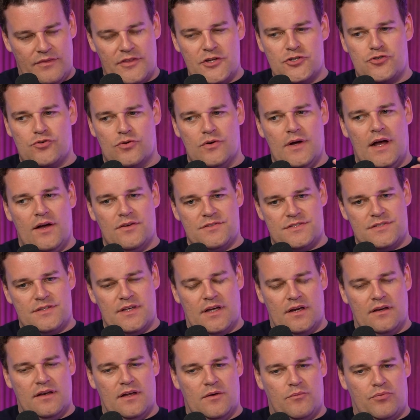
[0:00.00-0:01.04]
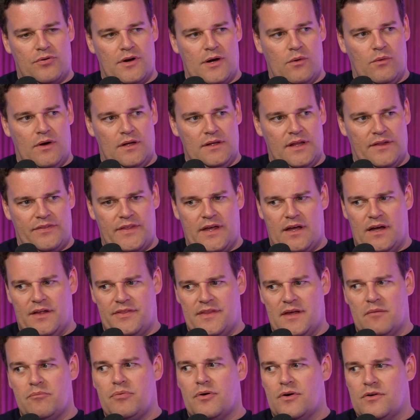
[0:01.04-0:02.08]
The Drew House thing did pretty well. Like they got
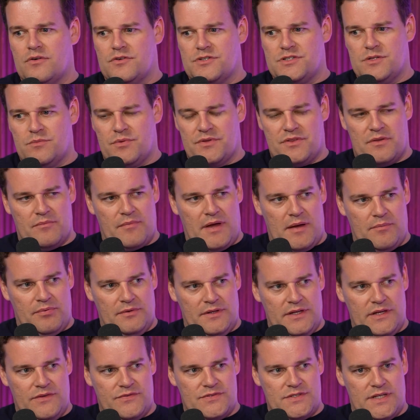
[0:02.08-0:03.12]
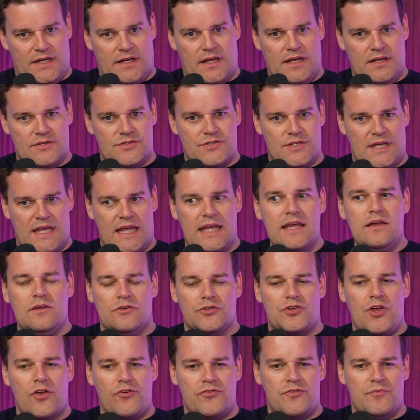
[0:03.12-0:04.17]
that partnership with the Maple Leafs. Like
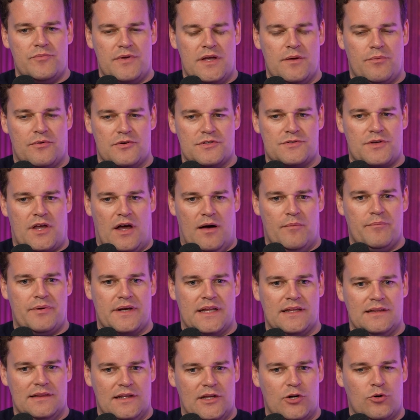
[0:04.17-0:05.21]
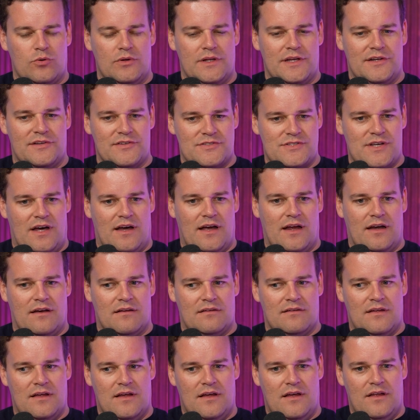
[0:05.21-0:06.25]
Justin Bieber's company literally
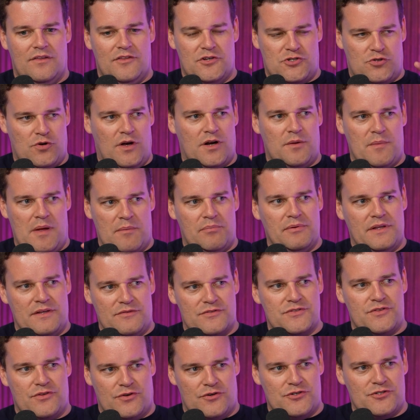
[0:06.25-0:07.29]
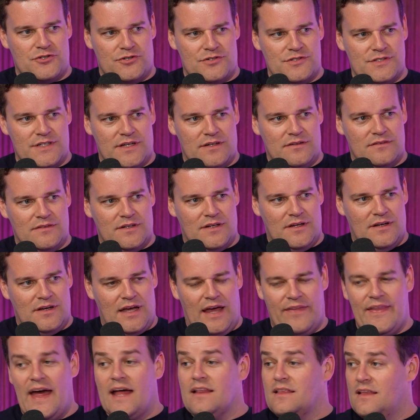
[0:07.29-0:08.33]
designed the Toronto Maple Leafs third jersey.
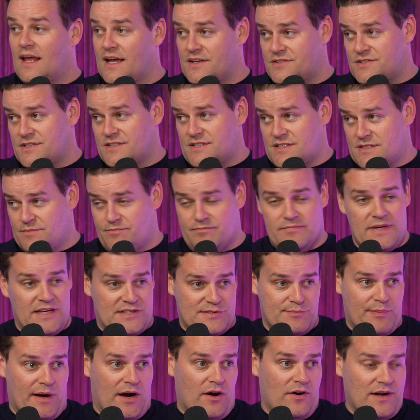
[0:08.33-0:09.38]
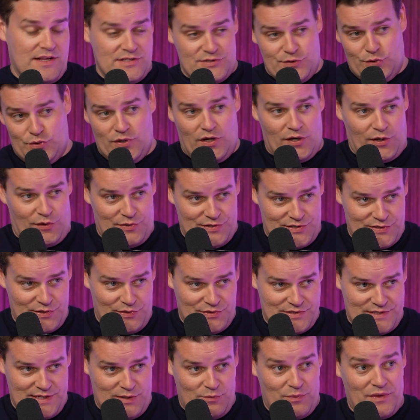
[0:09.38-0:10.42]
And that license is expired. He's no longer
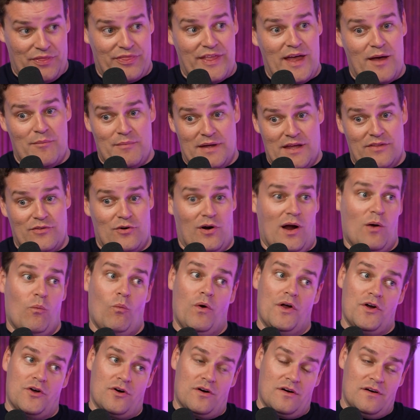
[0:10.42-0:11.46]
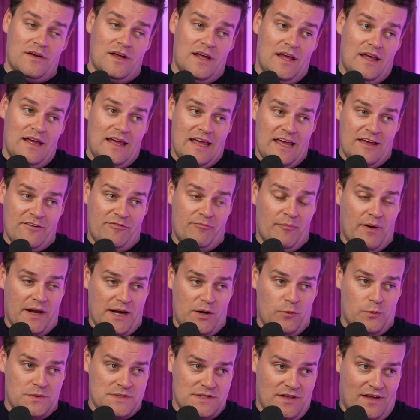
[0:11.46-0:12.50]
associated with them either. I wonder if
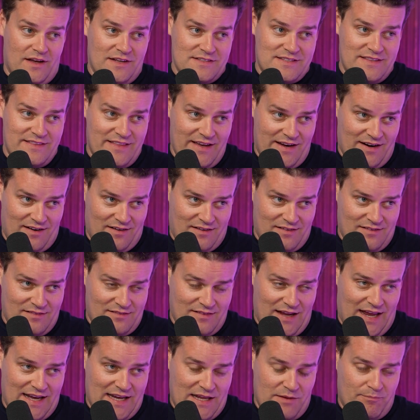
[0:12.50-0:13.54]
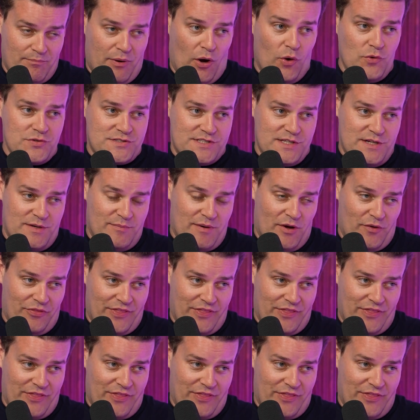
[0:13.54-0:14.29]
money was lost there. And he posted about